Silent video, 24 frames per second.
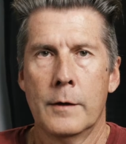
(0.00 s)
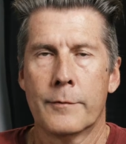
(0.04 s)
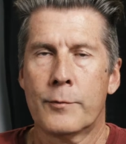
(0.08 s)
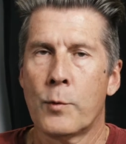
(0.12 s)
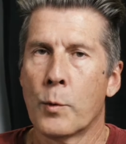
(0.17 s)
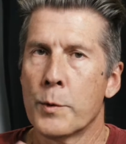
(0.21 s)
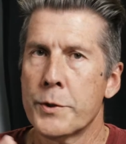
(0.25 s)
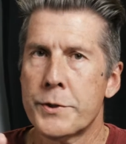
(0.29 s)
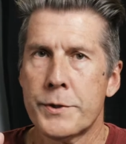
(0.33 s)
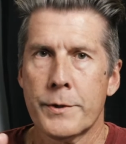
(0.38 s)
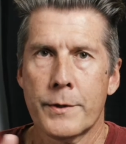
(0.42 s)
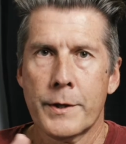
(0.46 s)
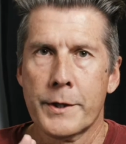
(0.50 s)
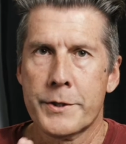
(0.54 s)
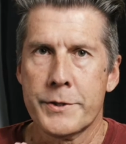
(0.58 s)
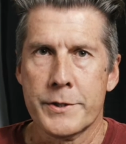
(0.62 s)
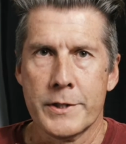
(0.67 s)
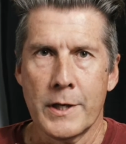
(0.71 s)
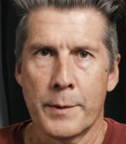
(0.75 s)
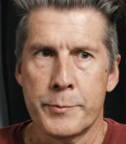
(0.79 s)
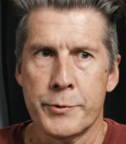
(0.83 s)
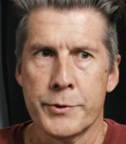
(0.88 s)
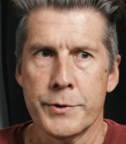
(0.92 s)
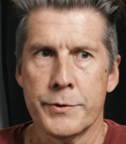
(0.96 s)
Of course, there are
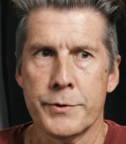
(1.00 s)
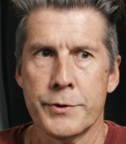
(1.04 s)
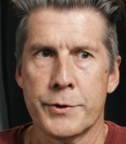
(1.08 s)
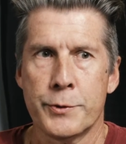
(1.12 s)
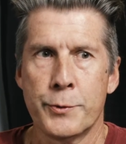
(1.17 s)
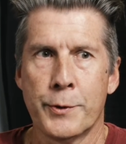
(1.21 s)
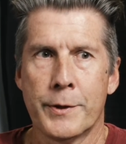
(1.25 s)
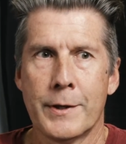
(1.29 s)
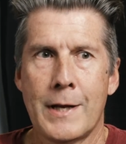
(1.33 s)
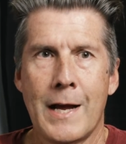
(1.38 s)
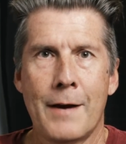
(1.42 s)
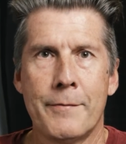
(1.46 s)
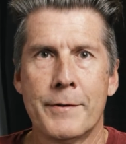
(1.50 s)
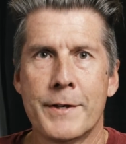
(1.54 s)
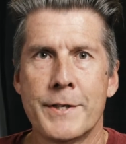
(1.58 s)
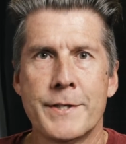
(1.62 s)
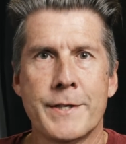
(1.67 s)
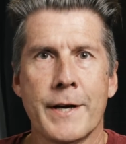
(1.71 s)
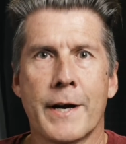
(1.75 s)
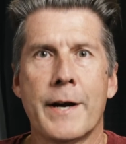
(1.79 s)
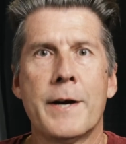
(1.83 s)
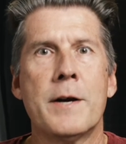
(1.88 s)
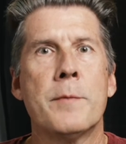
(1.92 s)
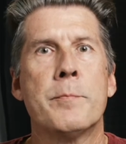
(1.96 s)
exceptions. You can have an
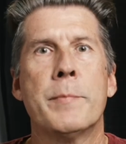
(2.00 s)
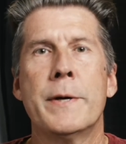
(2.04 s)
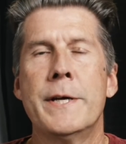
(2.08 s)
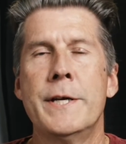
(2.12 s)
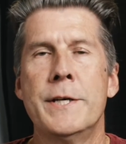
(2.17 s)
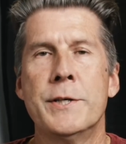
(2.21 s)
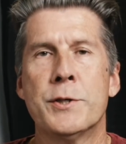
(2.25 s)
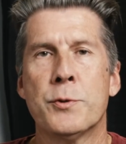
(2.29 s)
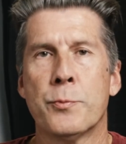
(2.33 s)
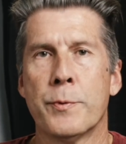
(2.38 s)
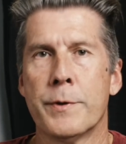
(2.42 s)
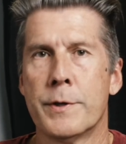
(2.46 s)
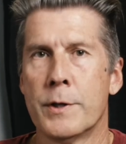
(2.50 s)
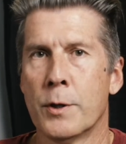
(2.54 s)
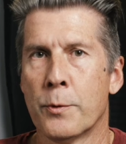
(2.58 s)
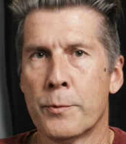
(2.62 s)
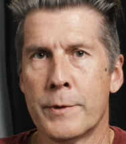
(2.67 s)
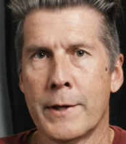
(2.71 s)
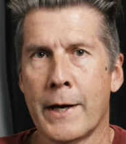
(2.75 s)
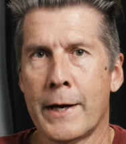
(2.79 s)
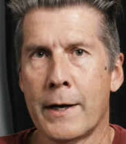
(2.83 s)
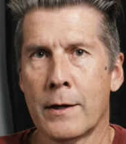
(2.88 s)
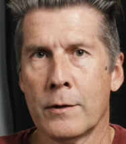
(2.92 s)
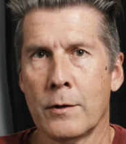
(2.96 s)
entire piece with no
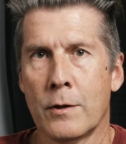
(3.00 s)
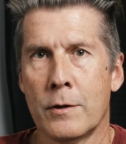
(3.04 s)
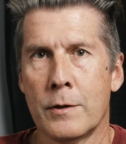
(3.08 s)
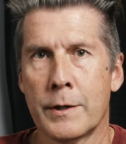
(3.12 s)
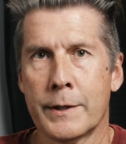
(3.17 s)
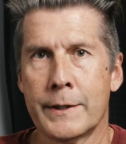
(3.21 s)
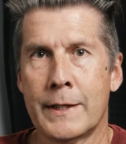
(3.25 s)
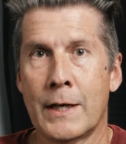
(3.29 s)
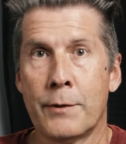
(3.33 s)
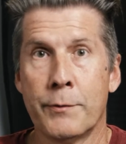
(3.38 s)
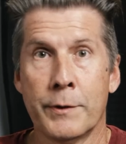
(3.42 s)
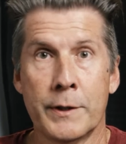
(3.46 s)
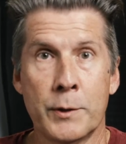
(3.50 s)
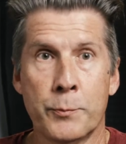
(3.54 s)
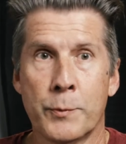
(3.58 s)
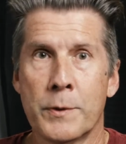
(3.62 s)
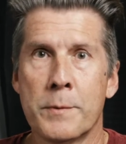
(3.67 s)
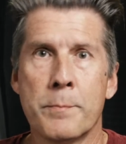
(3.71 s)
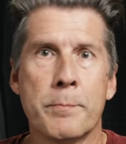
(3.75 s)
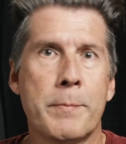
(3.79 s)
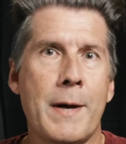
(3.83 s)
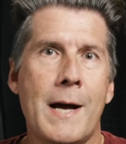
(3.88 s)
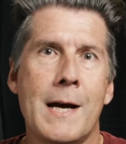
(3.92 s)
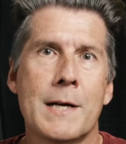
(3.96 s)
dialogue, and that really
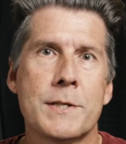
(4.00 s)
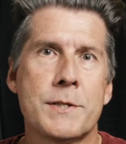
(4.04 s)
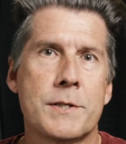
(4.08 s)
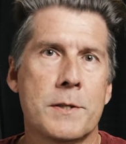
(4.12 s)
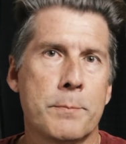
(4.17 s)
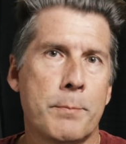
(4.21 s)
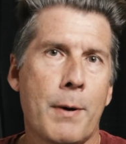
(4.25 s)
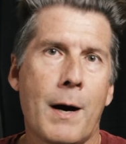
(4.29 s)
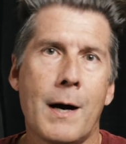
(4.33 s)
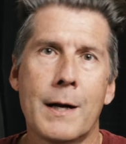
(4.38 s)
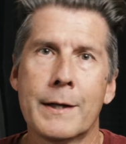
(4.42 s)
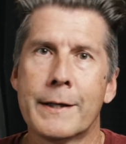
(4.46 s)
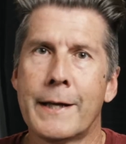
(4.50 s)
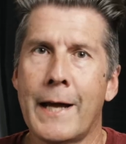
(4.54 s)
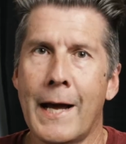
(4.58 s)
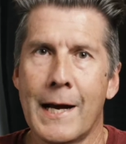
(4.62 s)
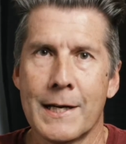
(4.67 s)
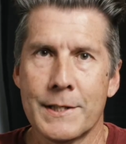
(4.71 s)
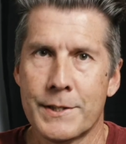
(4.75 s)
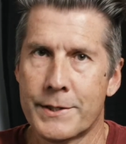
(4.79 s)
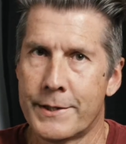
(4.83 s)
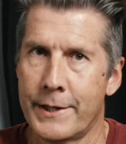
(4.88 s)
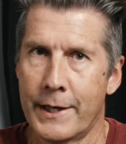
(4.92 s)
wouldn't pass the podcast